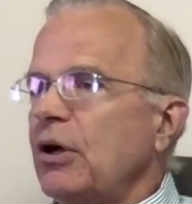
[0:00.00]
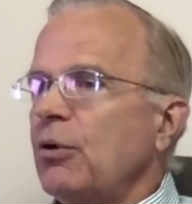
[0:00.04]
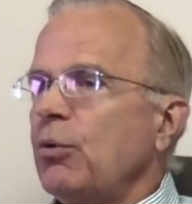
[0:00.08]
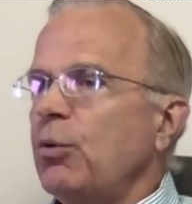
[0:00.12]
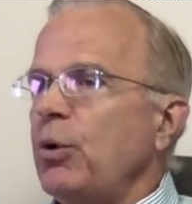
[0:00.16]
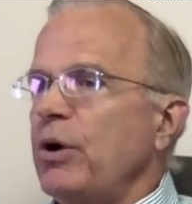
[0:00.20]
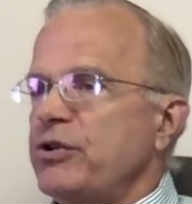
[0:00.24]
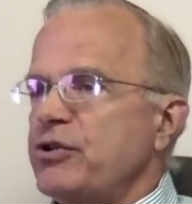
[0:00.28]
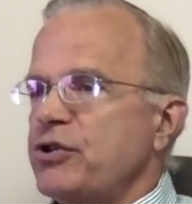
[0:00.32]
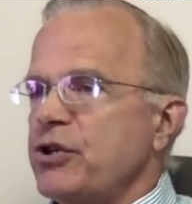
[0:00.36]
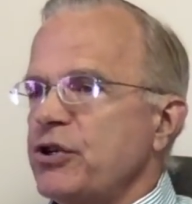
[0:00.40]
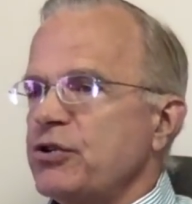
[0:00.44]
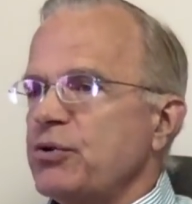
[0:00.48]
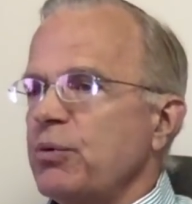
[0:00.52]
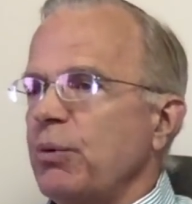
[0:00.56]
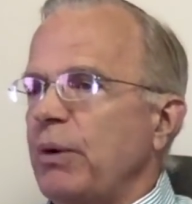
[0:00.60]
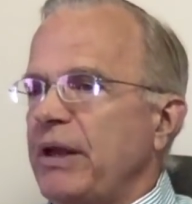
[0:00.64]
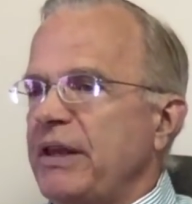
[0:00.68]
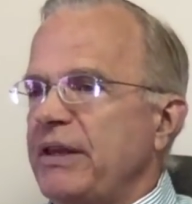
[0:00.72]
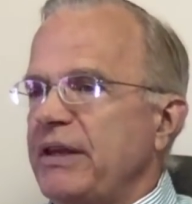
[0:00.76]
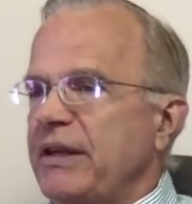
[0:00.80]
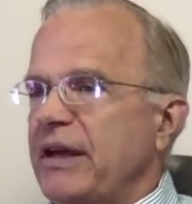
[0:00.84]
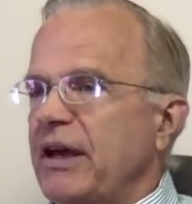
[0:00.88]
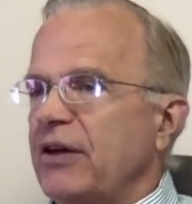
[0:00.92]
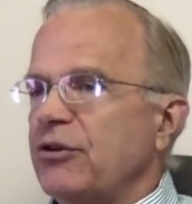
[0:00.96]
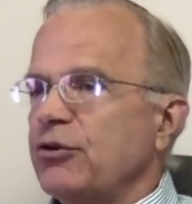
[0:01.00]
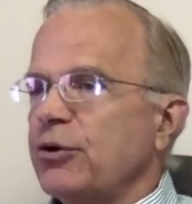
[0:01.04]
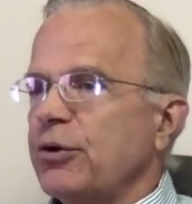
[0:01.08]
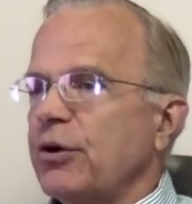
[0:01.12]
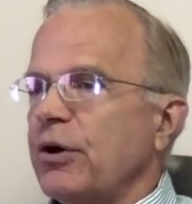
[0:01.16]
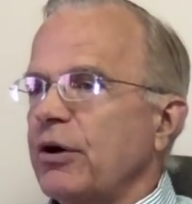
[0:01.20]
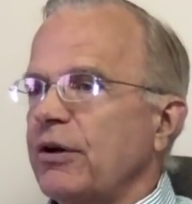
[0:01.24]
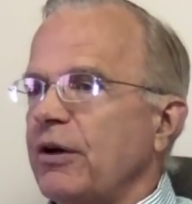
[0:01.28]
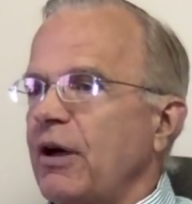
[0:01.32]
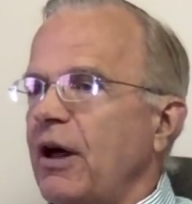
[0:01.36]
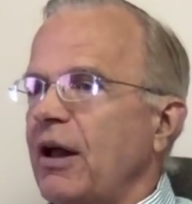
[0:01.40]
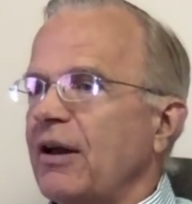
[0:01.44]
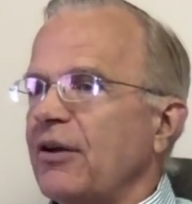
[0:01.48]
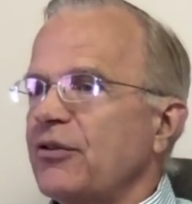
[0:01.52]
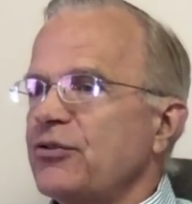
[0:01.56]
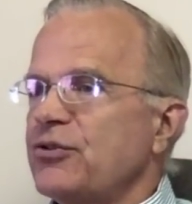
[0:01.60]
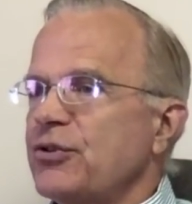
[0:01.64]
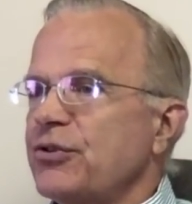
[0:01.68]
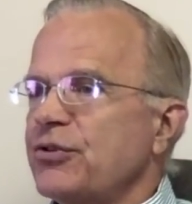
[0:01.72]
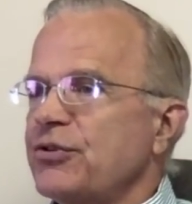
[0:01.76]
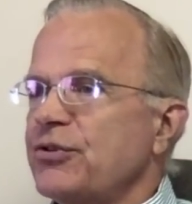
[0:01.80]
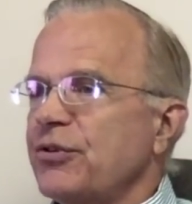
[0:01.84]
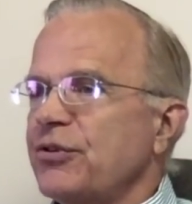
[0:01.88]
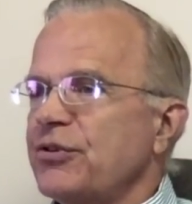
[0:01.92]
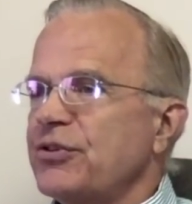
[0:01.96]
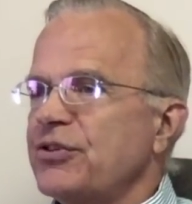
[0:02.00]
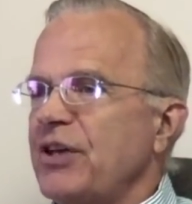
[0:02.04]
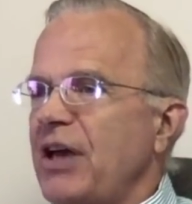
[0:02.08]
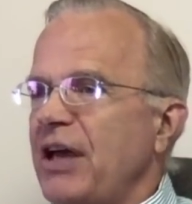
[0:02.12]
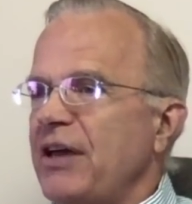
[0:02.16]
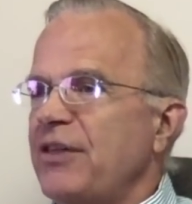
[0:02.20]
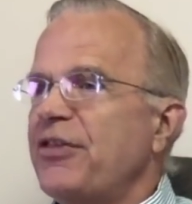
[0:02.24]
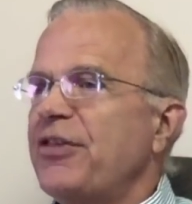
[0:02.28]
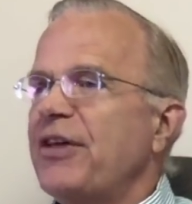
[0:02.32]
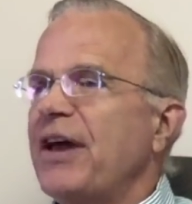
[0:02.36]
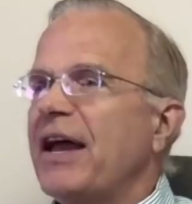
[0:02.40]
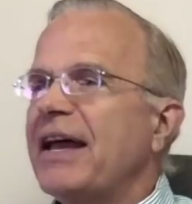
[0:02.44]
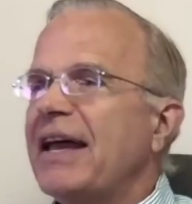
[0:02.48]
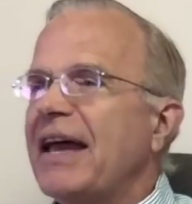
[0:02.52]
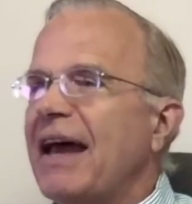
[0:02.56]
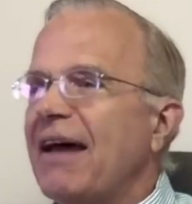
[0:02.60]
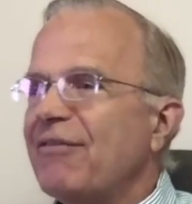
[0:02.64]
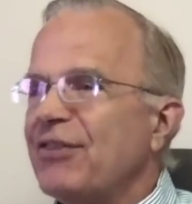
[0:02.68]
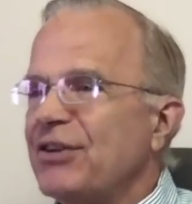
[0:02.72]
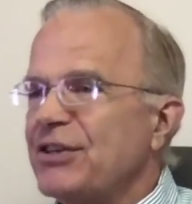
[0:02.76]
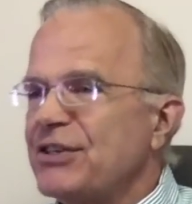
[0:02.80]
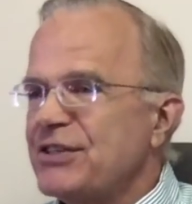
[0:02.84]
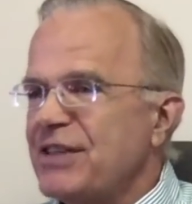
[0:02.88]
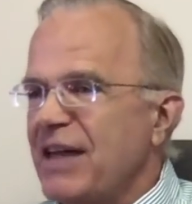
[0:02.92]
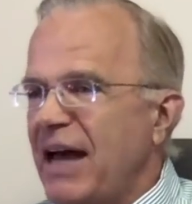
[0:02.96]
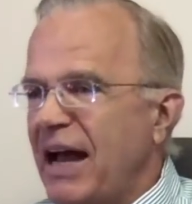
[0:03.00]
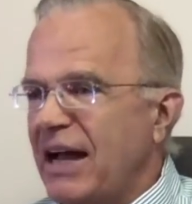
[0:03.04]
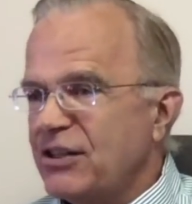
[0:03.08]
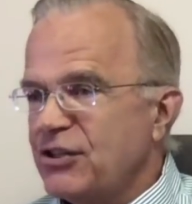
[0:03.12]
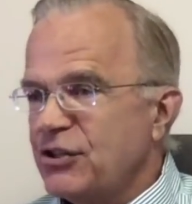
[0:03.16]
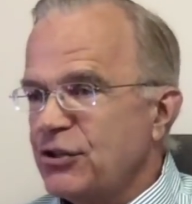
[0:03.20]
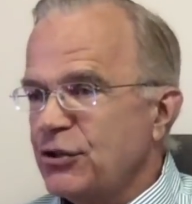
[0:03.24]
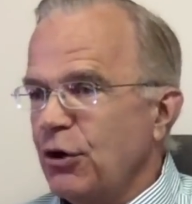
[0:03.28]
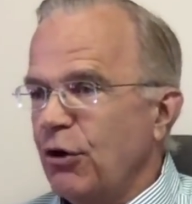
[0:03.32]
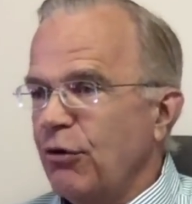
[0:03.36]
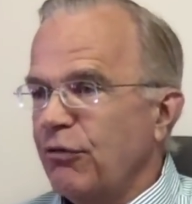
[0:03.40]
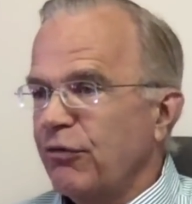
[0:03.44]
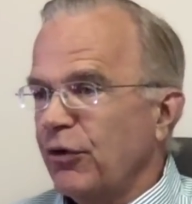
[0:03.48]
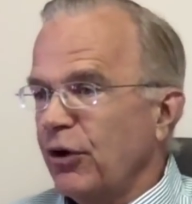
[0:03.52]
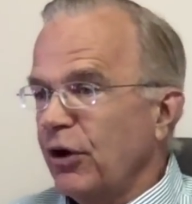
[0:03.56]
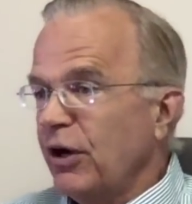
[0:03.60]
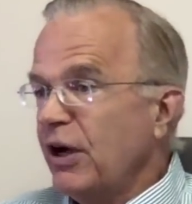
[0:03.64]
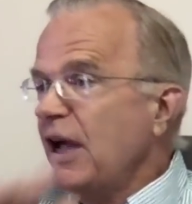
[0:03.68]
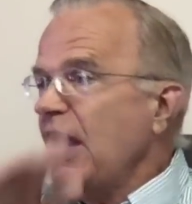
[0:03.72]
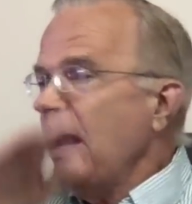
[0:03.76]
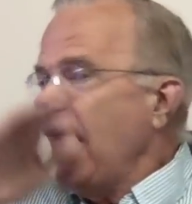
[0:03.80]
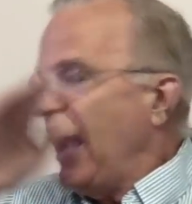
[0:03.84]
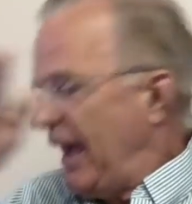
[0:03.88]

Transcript: which is when the endocrinologist will say, thank heavens that's over,